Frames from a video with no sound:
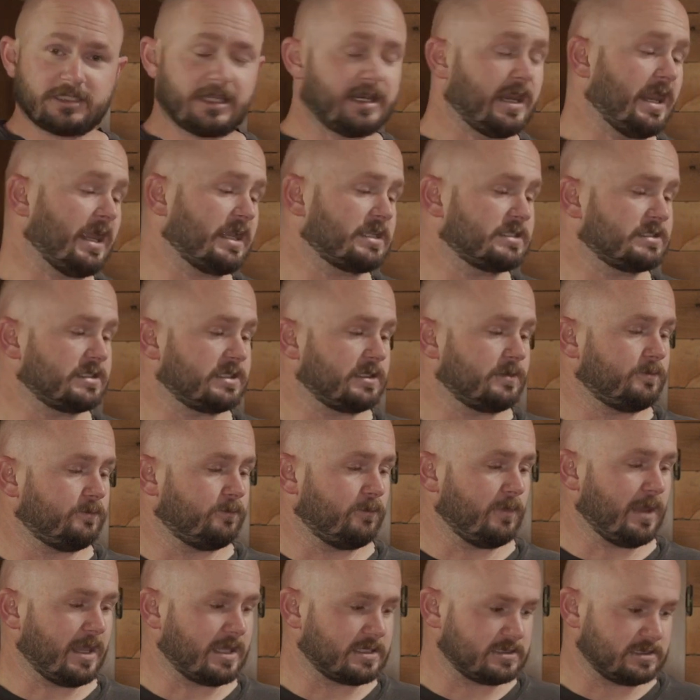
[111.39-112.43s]
It actually
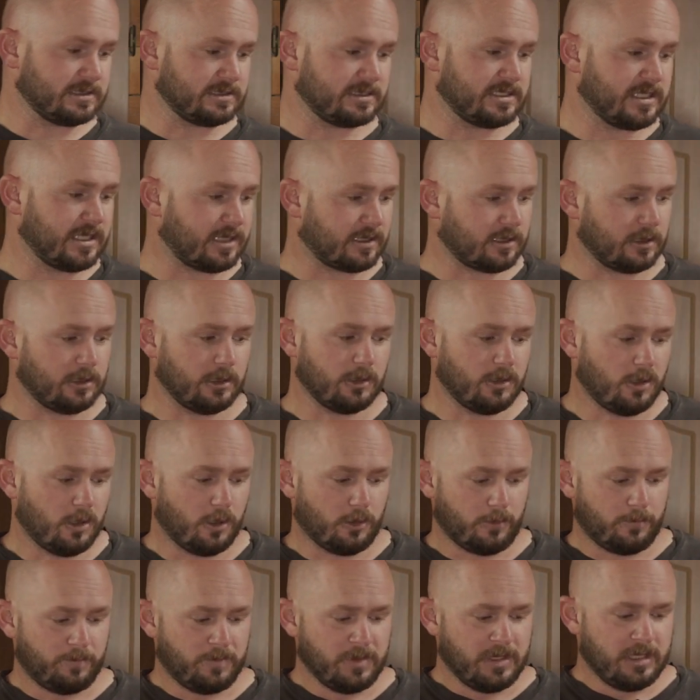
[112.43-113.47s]
makes it tick
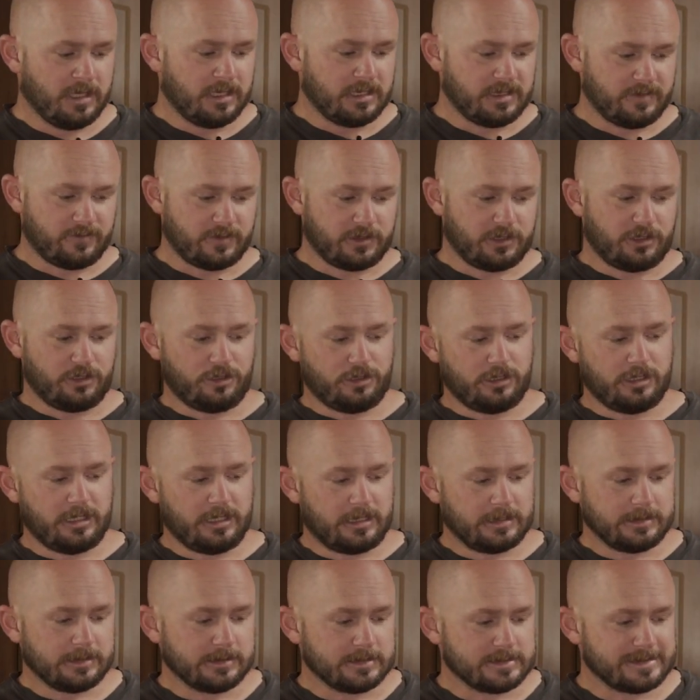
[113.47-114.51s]
along, giving a
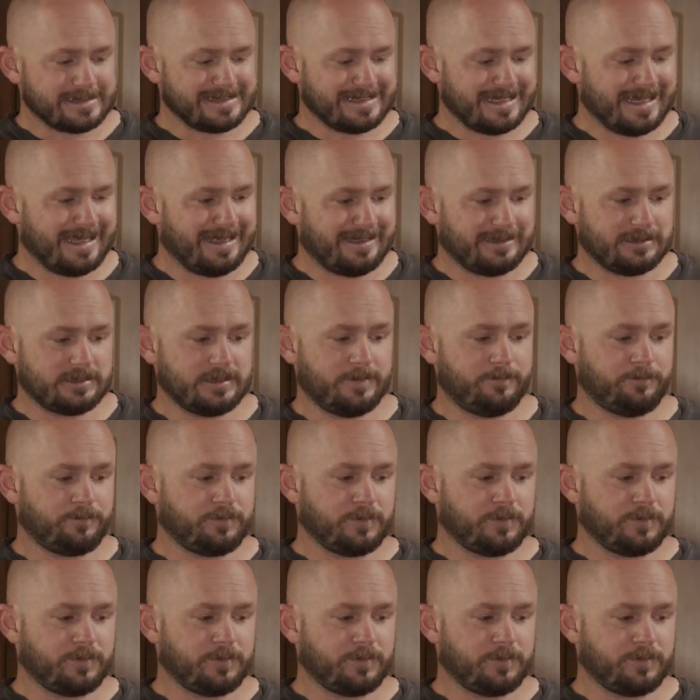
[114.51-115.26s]
unique little sound.